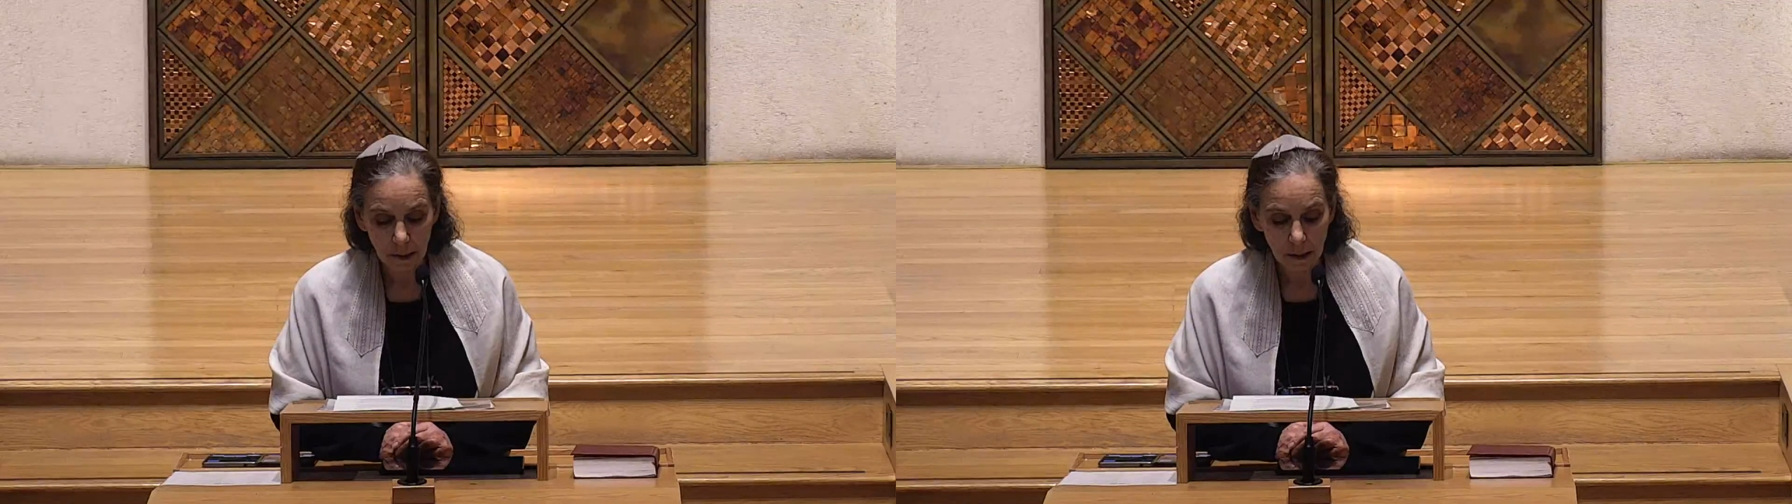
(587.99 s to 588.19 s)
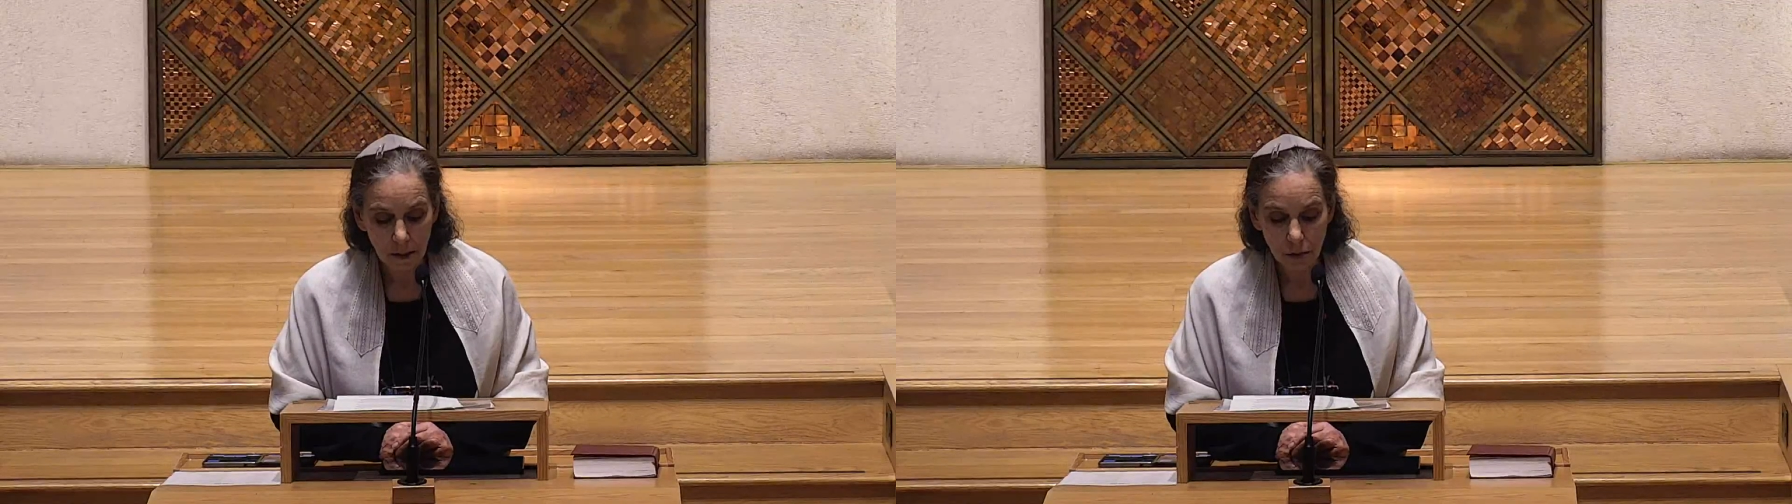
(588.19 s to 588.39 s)

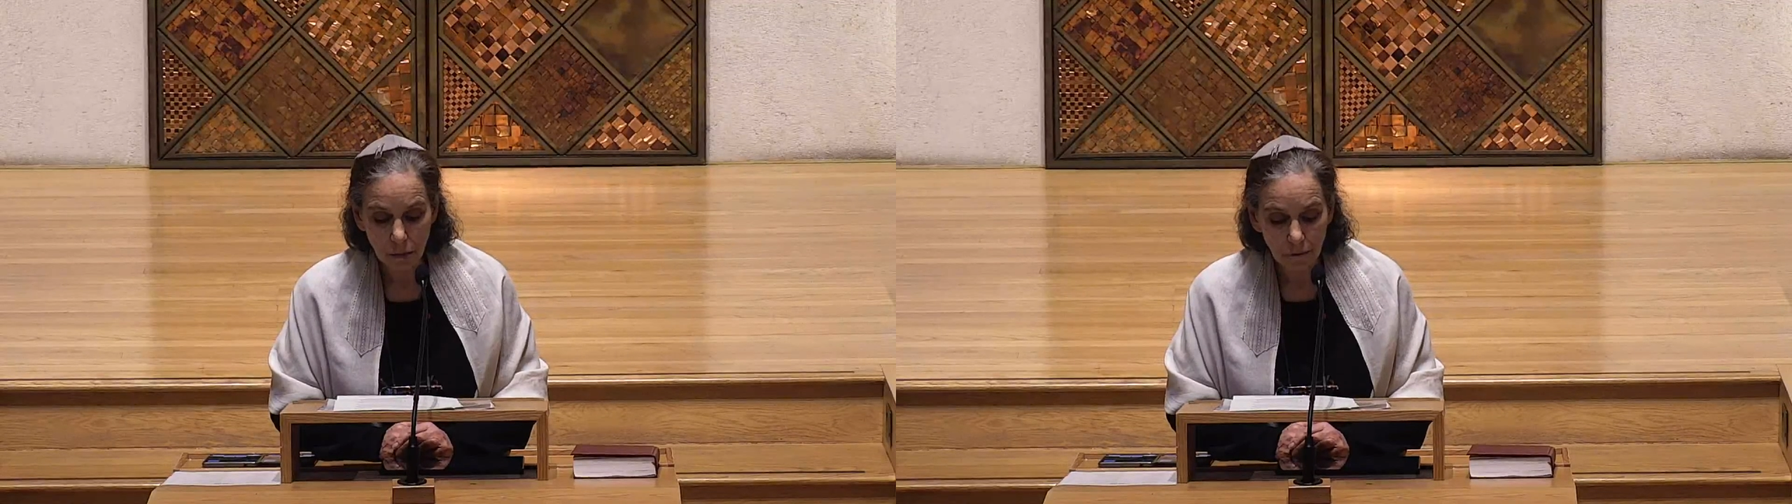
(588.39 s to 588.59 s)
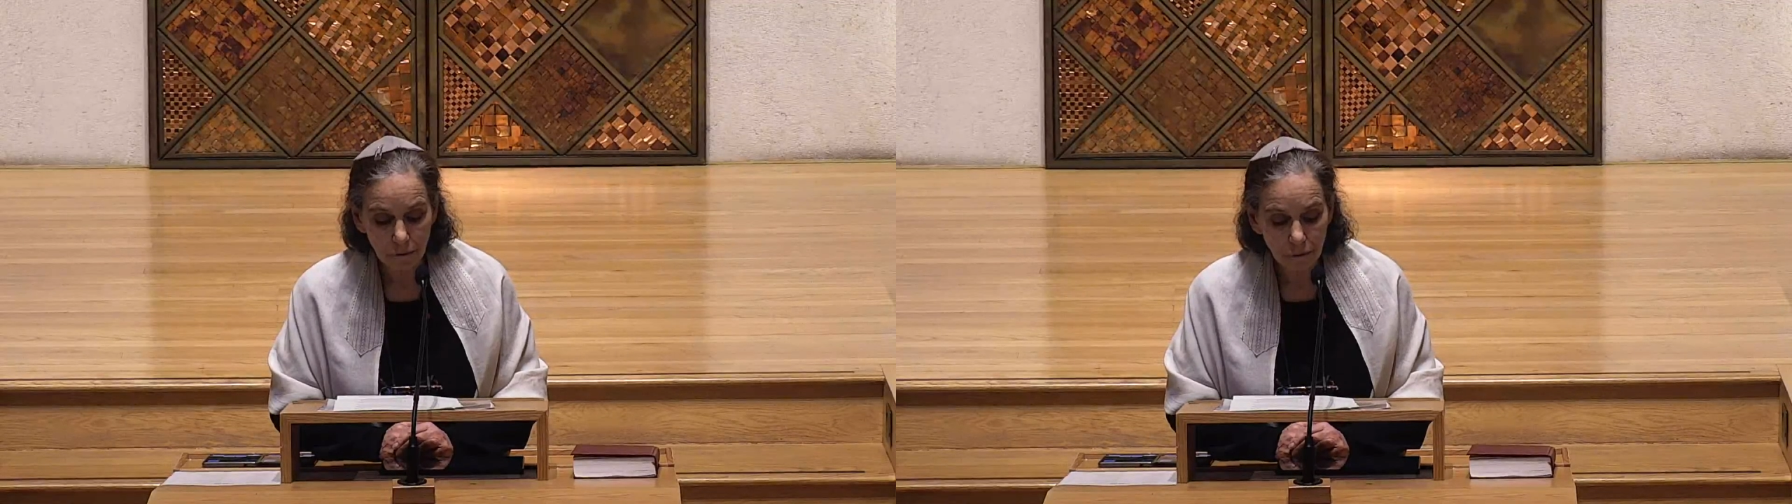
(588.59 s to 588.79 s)
and to
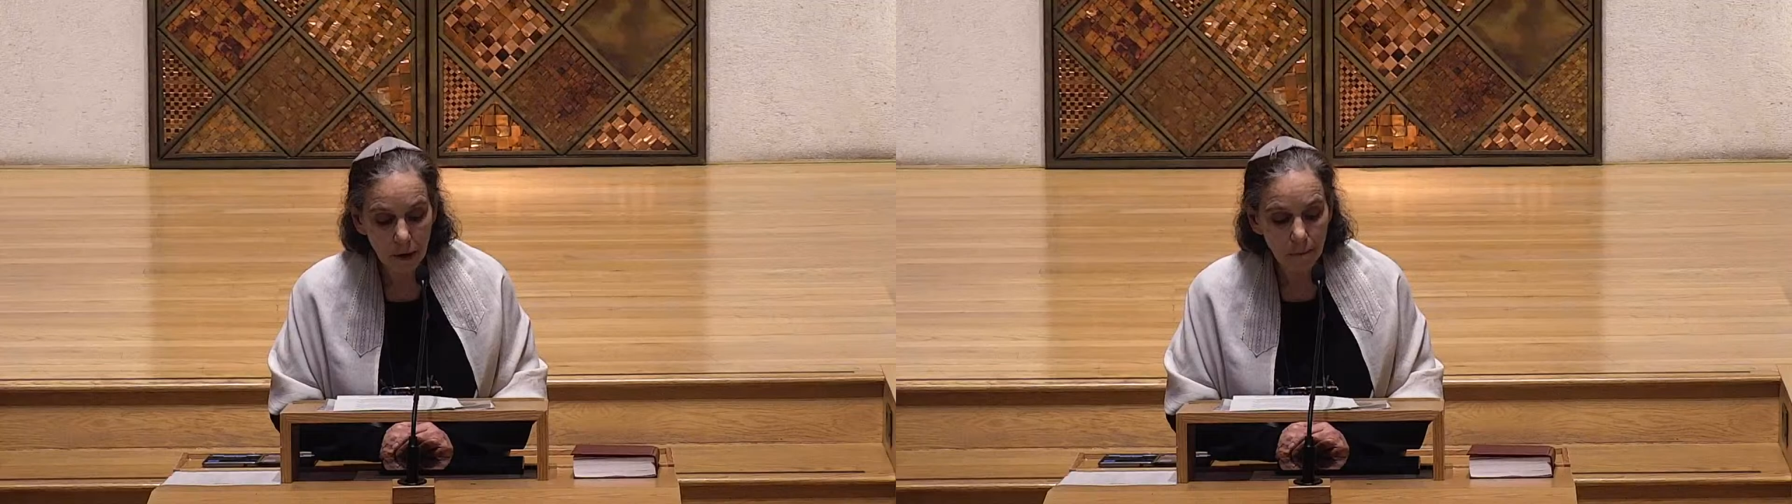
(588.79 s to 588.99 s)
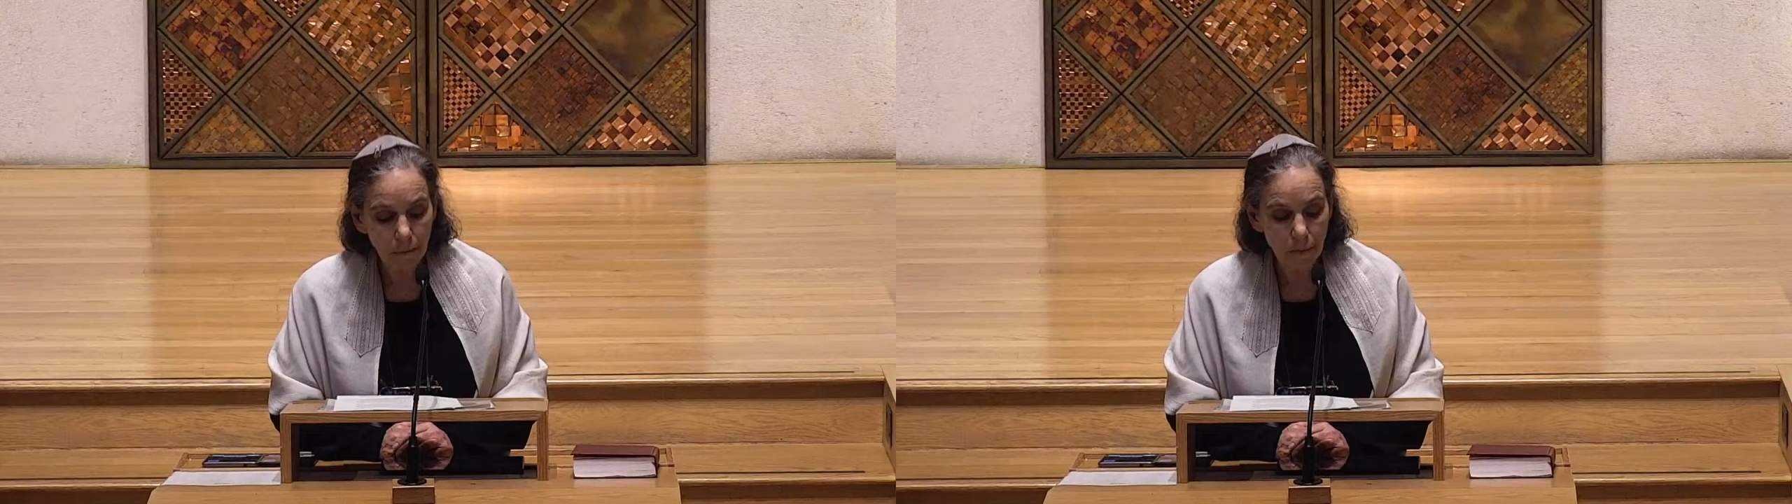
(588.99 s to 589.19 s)

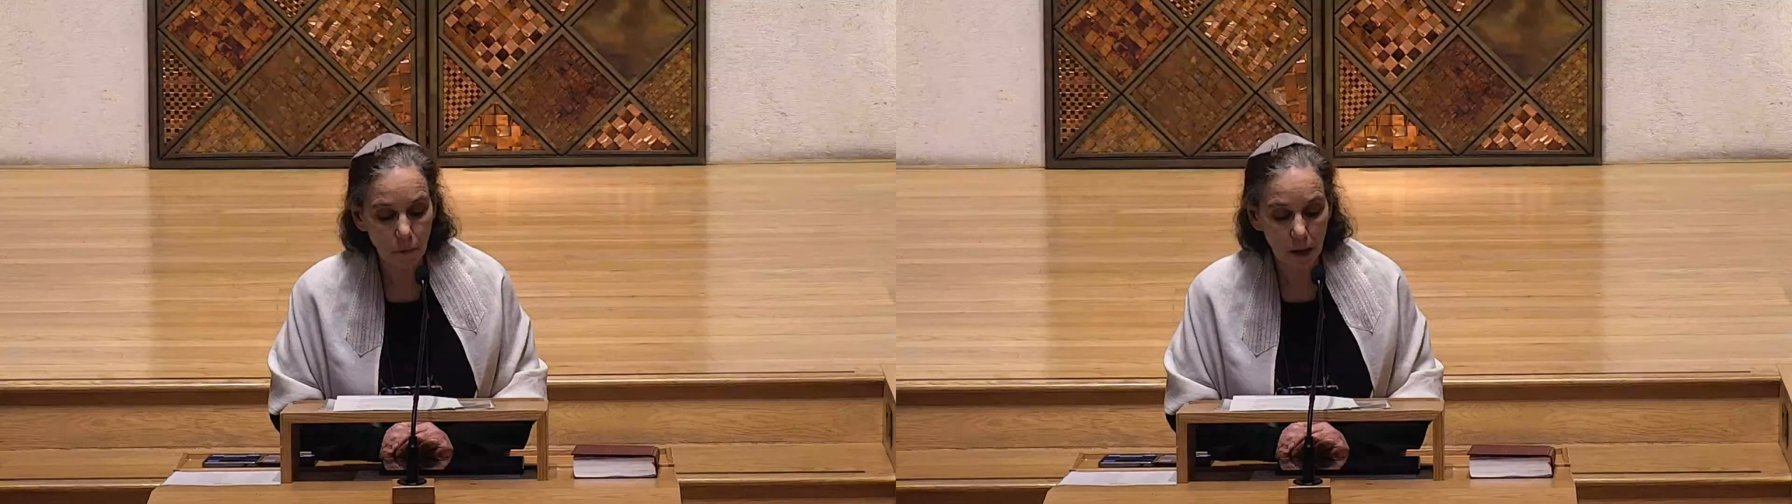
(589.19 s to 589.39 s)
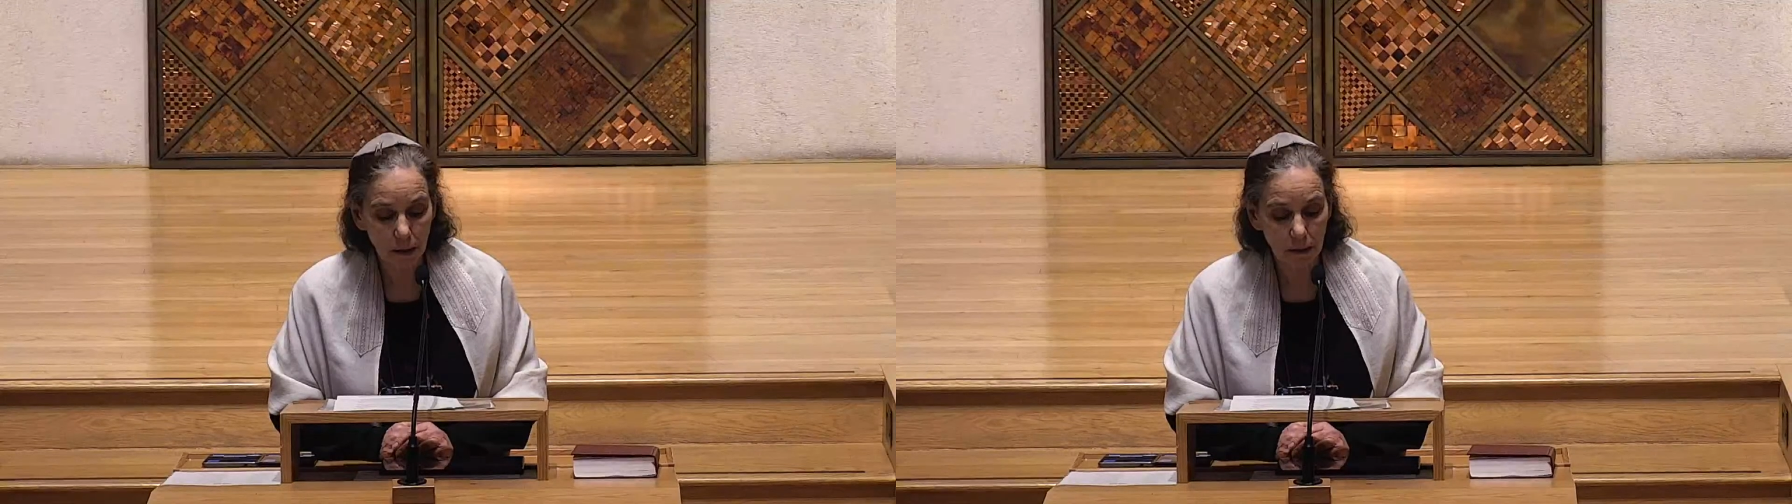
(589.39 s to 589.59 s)
affirm the
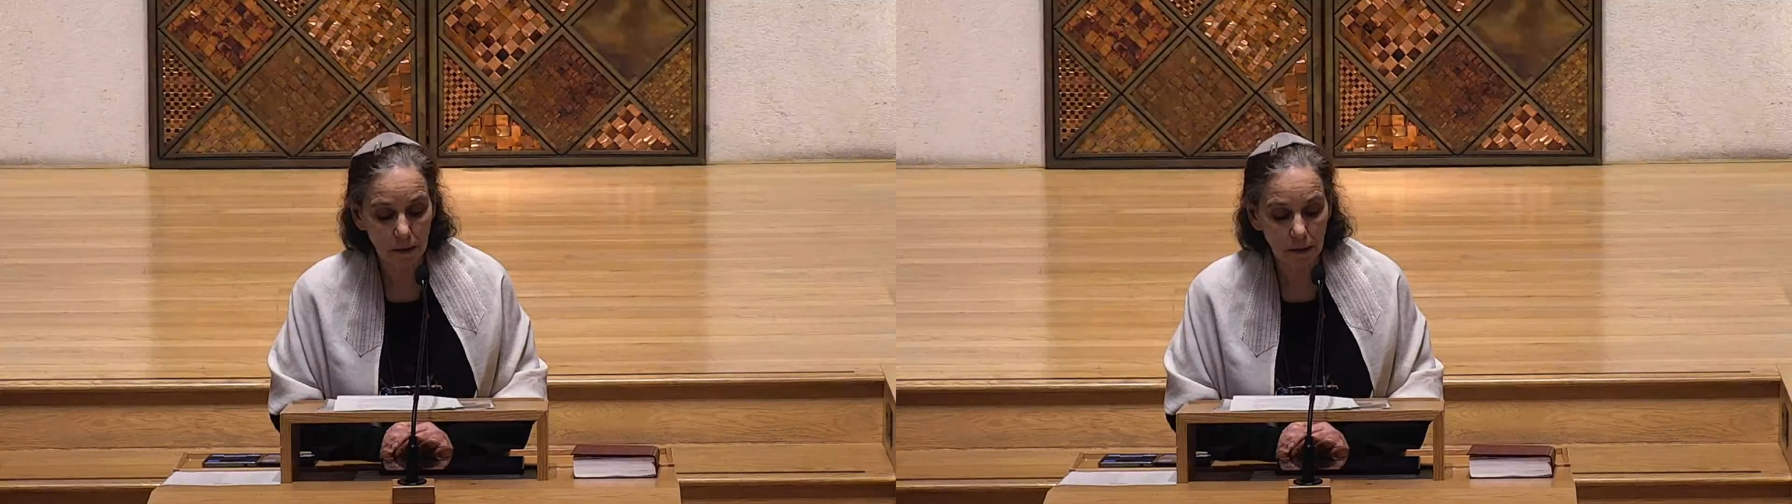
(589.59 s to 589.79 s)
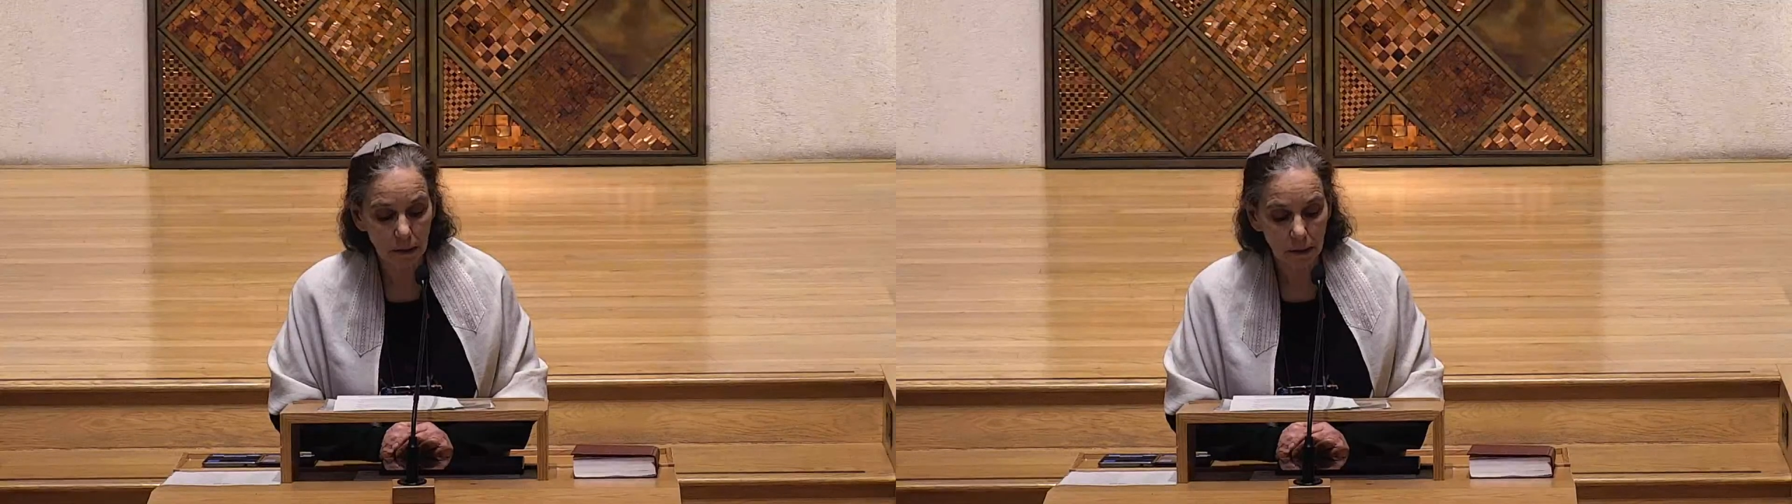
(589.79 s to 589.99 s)
world